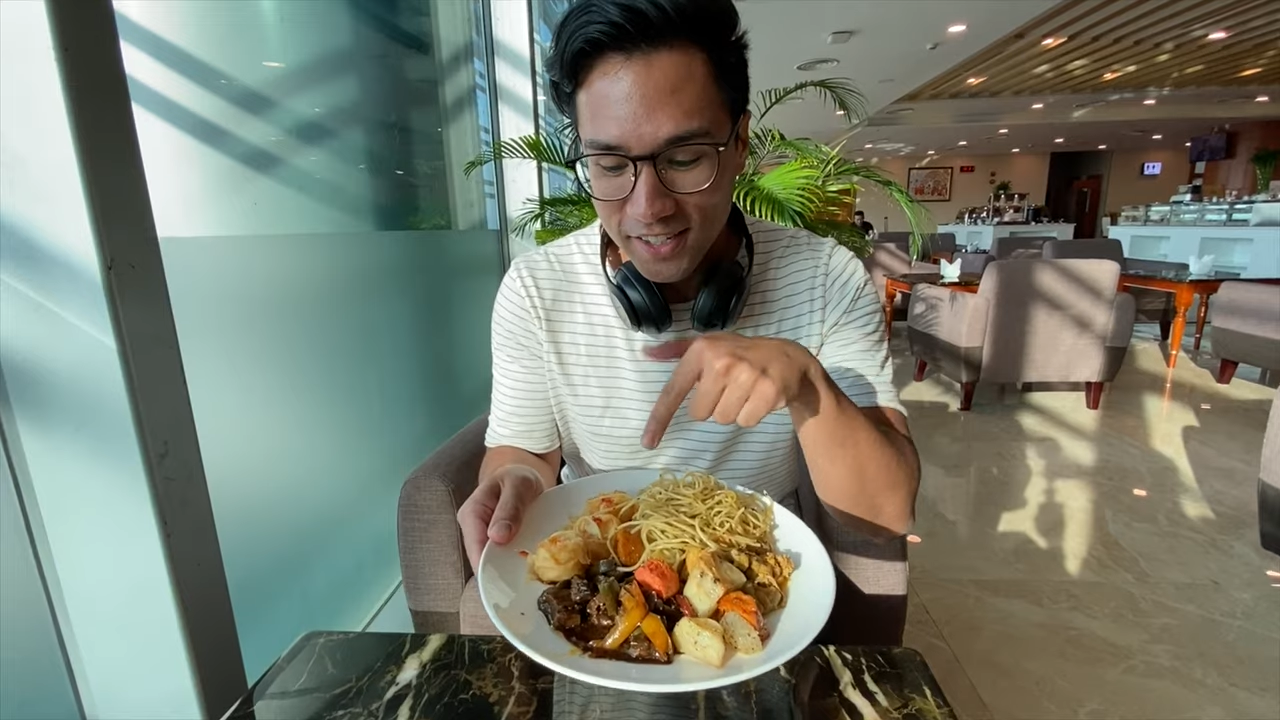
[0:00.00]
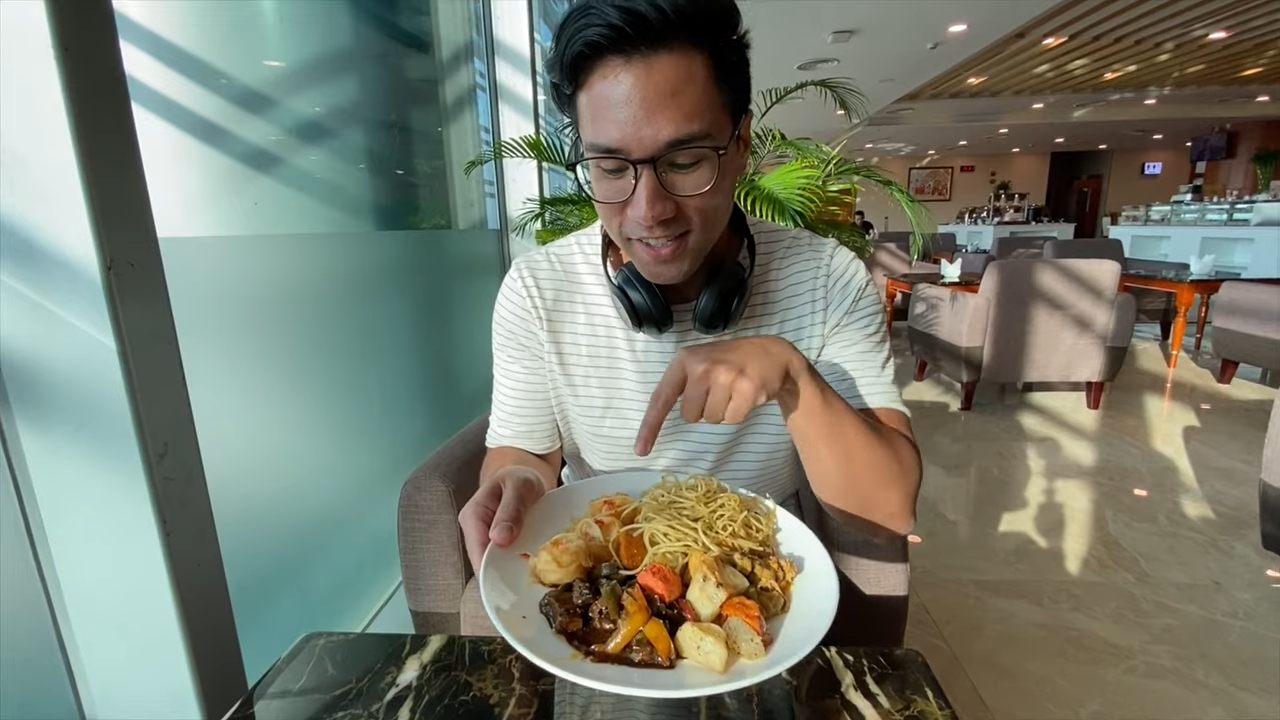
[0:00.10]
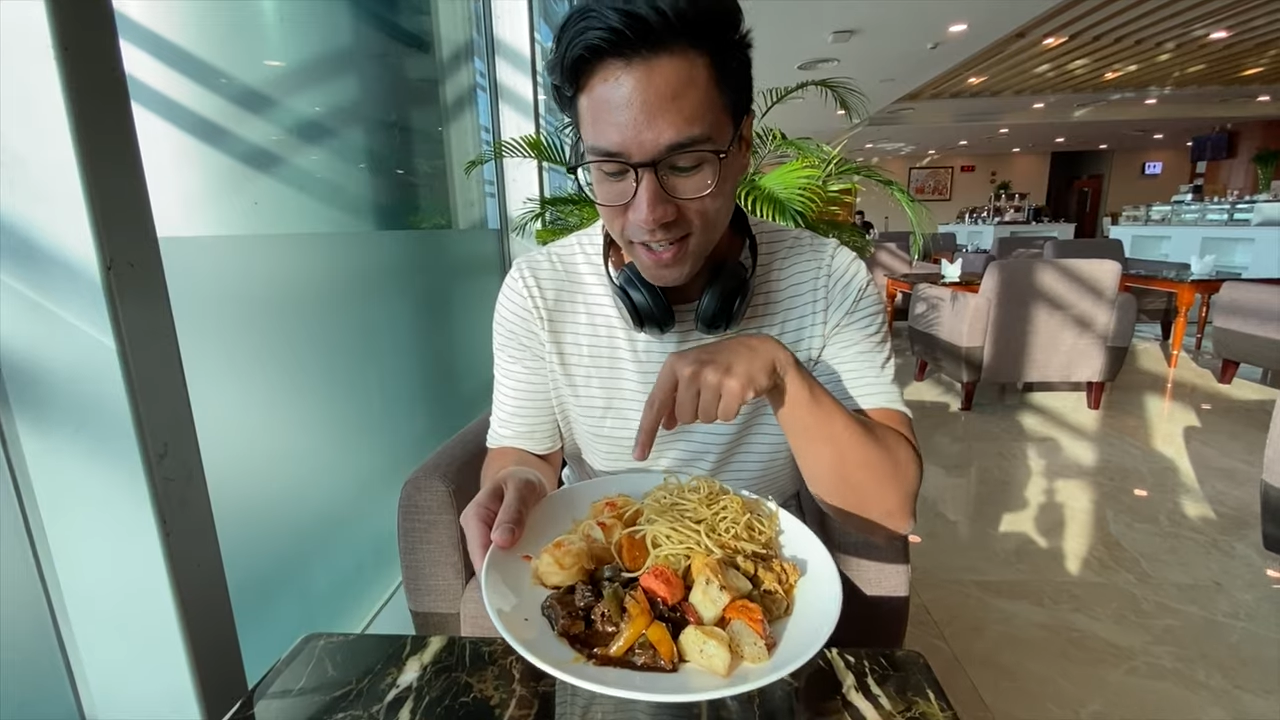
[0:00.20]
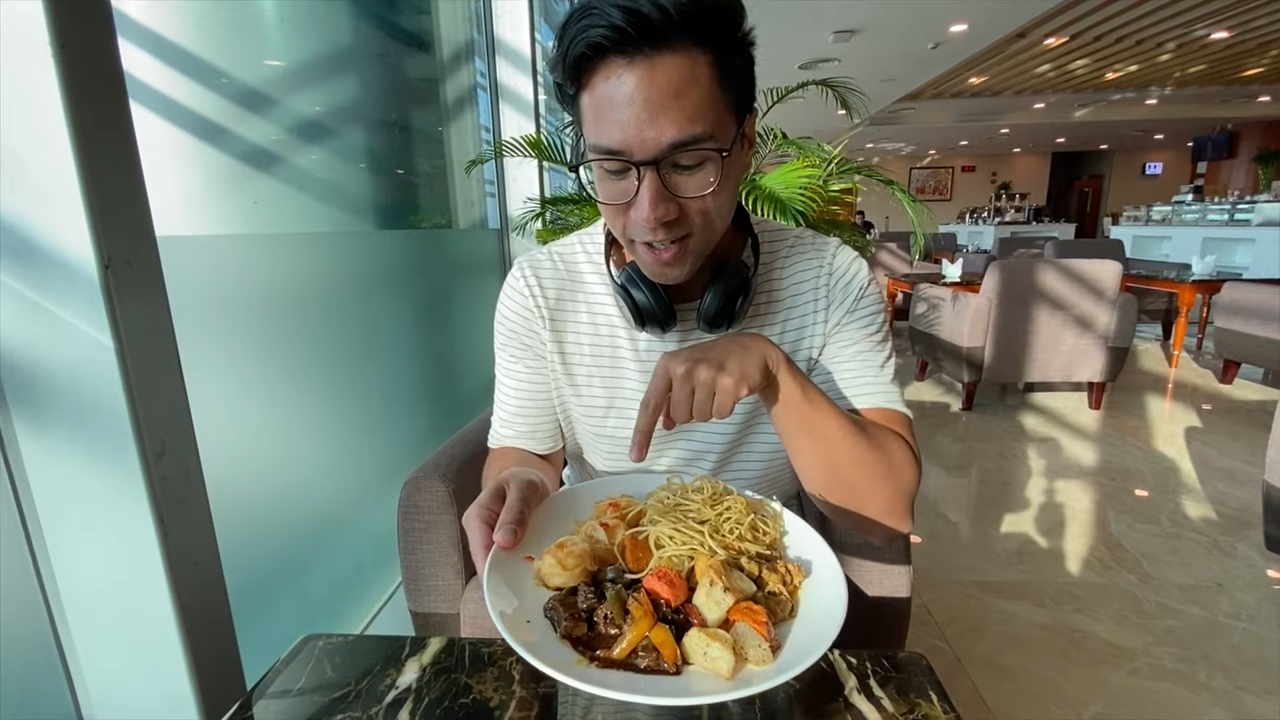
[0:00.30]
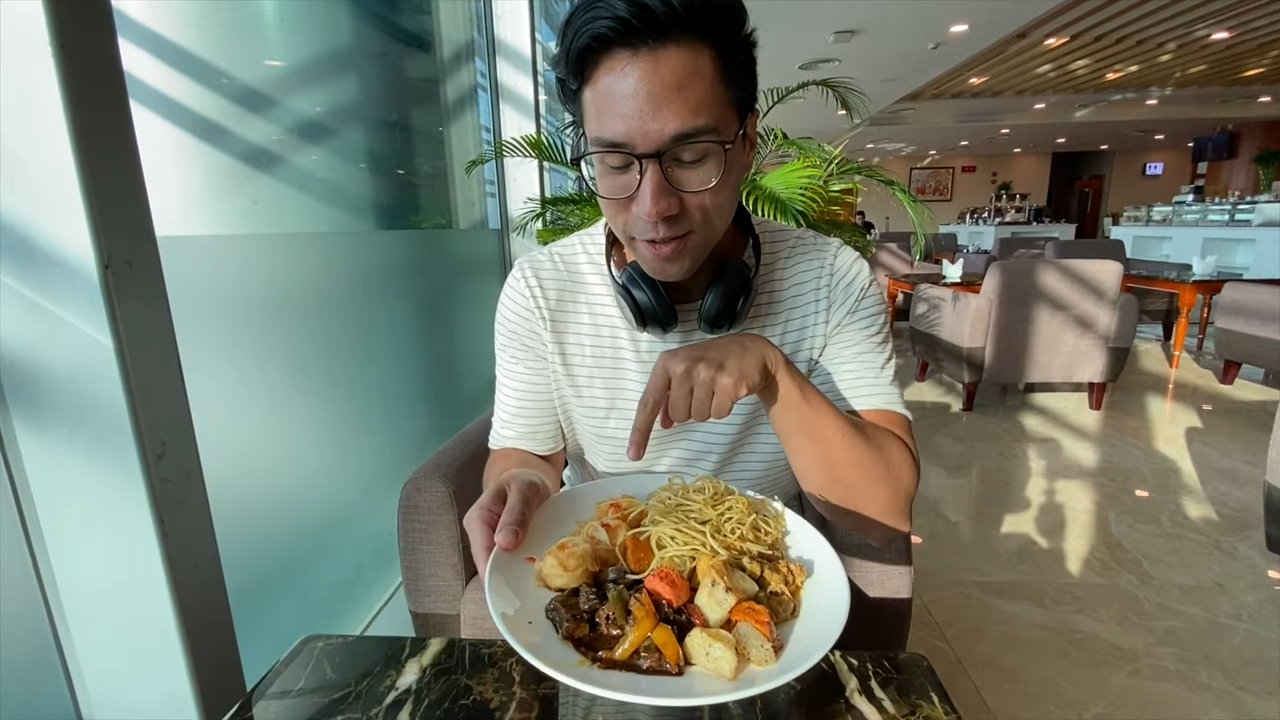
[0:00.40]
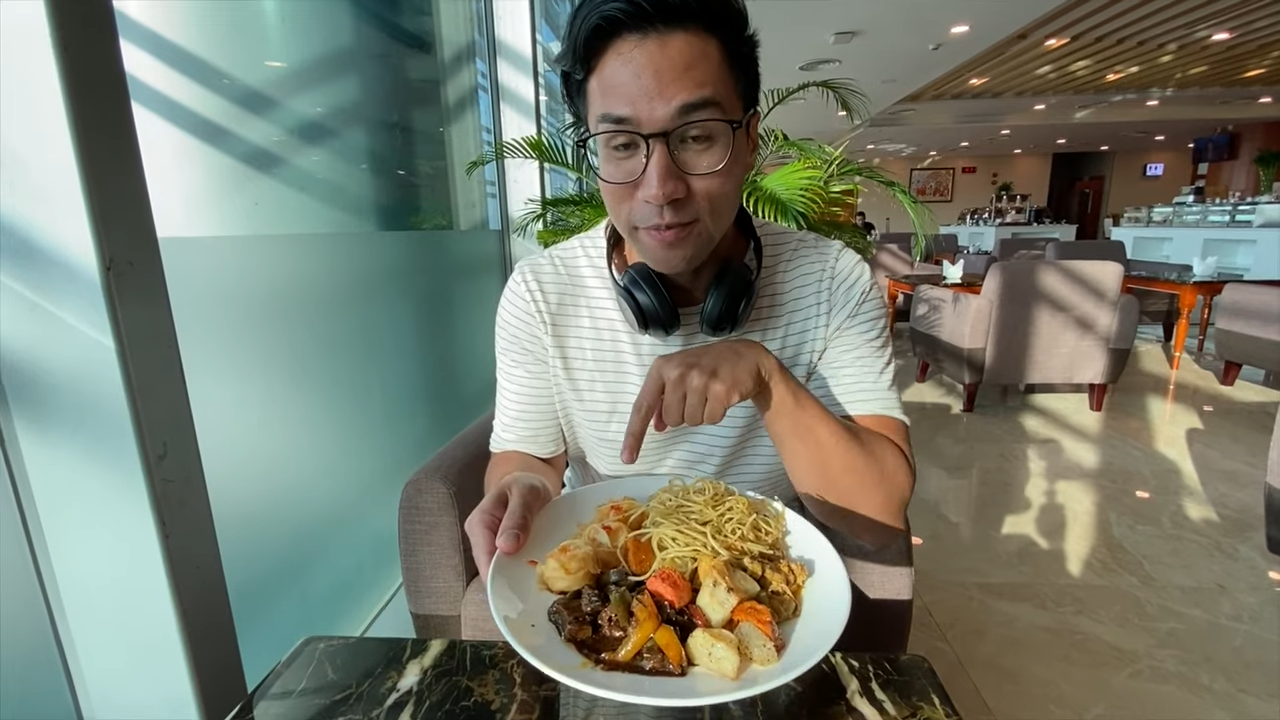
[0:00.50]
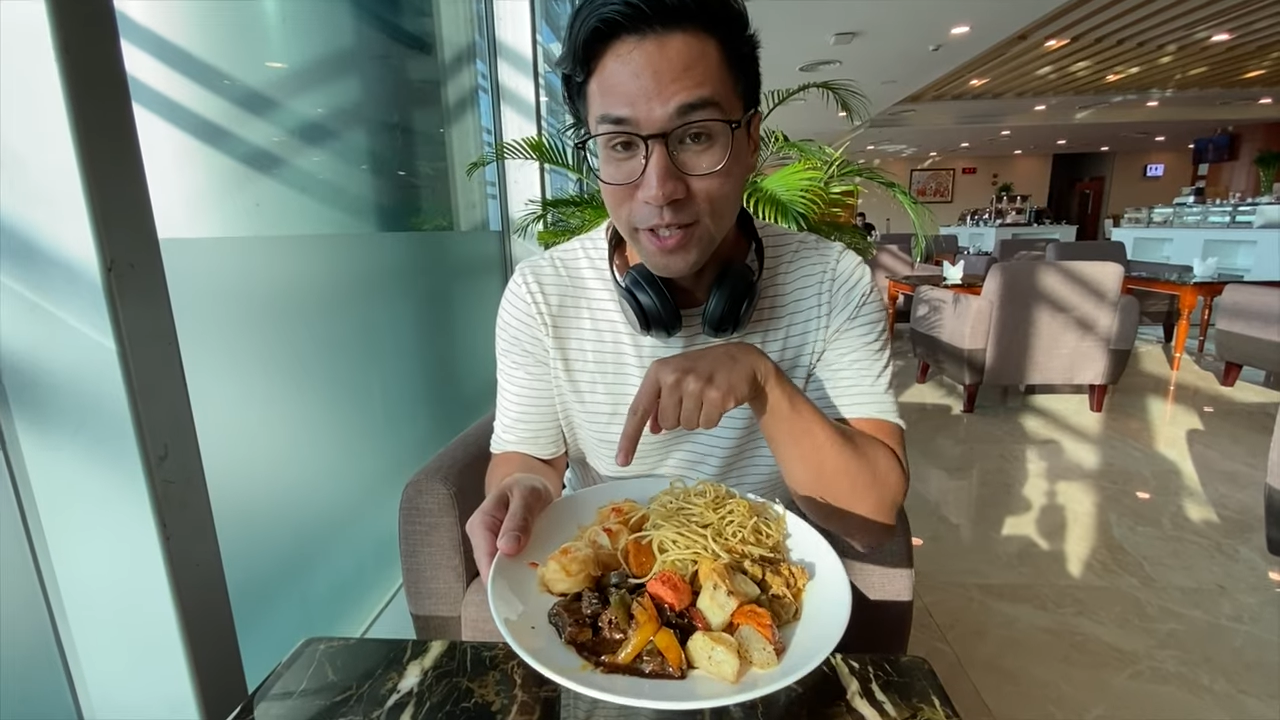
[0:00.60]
some